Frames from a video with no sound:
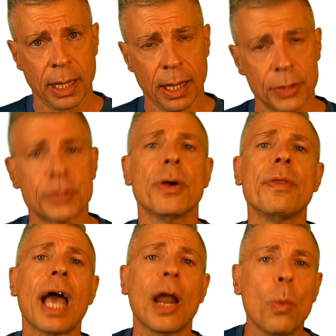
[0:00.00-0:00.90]
so
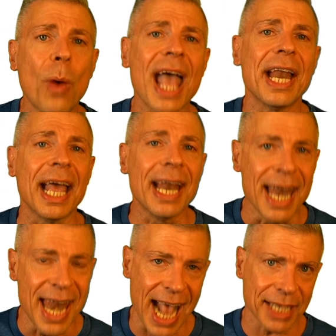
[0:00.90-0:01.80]
that when
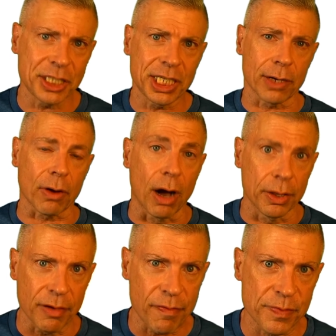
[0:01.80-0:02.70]
next year,
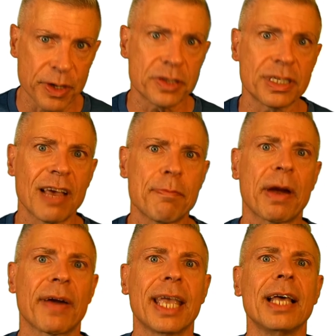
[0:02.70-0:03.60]
on the first day of
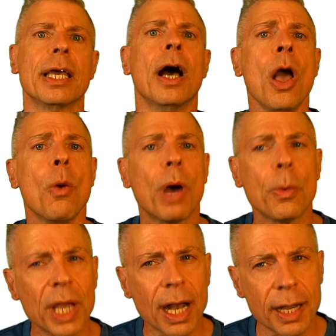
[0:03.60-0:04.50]
Perihelia,
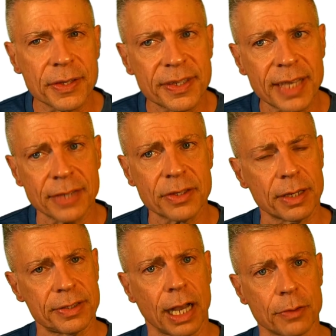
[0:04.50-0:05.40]
when we assess
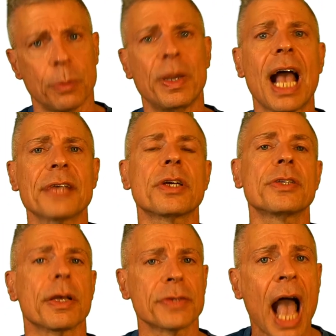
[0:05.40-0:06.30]
ourselves and we ask
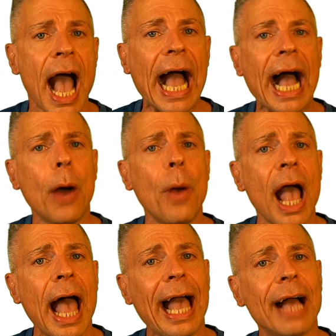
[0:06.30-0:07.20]
ourselves, how
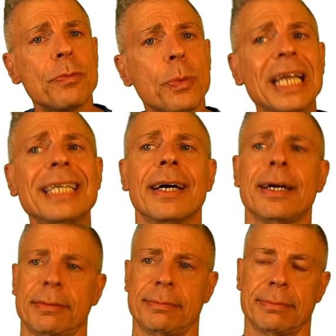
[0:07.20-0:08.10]
have we
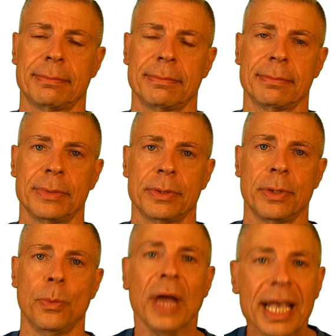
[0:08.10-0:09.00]
done?
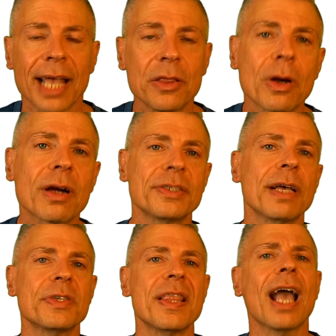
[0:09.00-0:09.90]
We can look
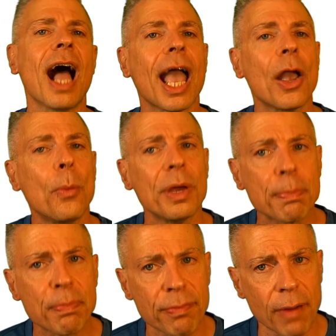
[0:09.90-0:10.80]
ourselves in the eye
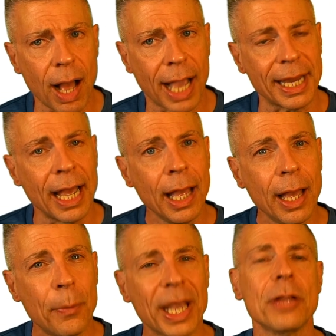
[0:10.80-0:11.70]
with pride.
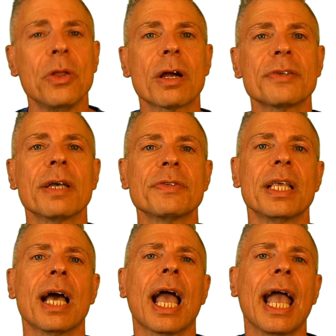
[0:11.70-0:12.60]
We can look ourselves in
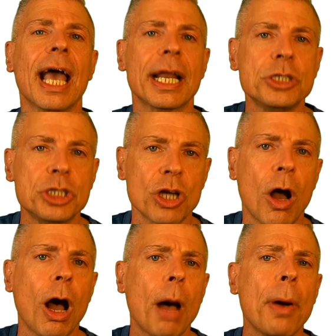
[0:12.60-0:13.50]
the eye at a
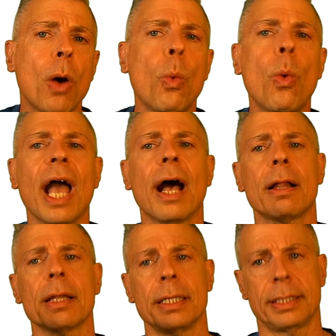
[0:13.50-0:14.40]
job
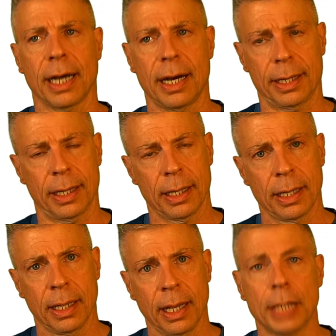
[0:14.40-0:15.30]
well done,
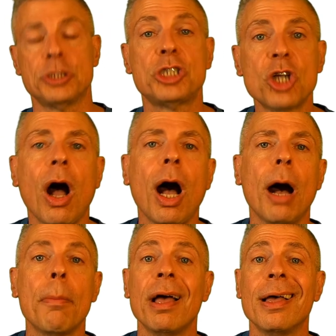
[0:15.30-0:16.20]
a
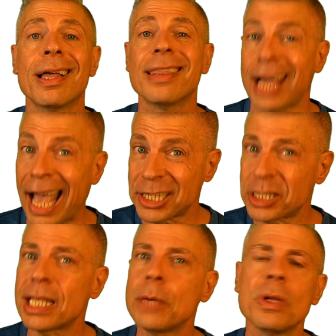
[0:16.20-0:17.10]
job that
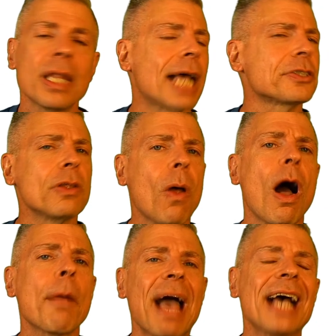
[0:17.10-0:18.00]
actually will last
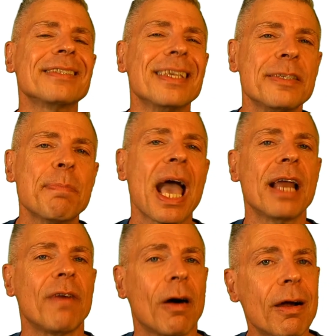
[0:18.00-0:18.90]
long past the
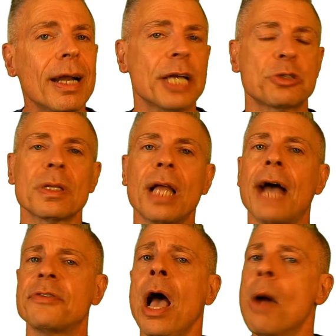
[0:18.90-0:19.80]
span of our natural
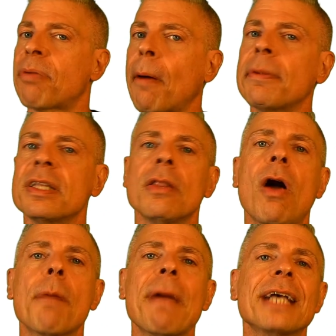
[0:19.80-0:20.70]
lives, probably
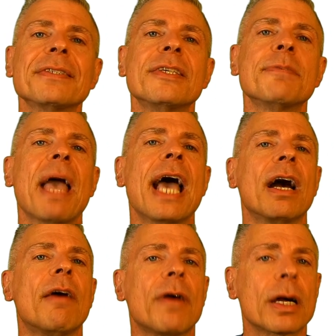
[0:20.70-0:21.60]
long past the span
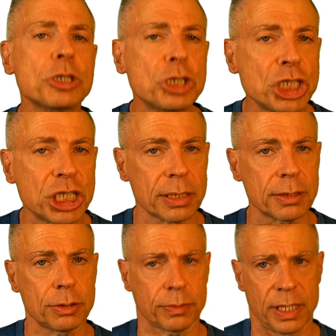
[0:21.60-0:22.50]
of our
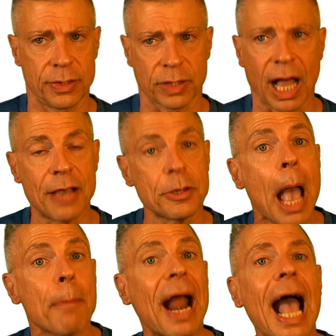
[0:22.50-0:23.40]
children's lives,
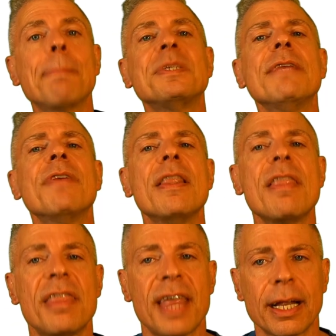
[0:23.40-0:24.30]
perhaps
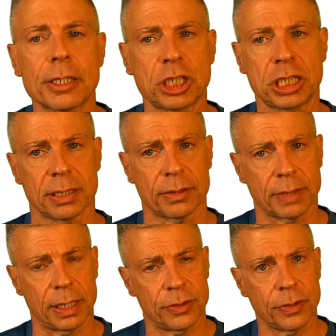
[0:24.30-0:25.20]
even their
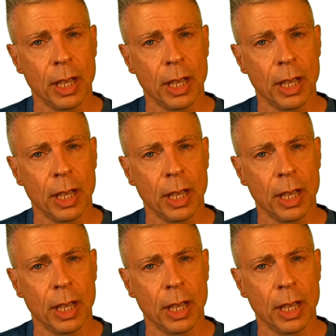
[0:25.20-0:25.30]
children's.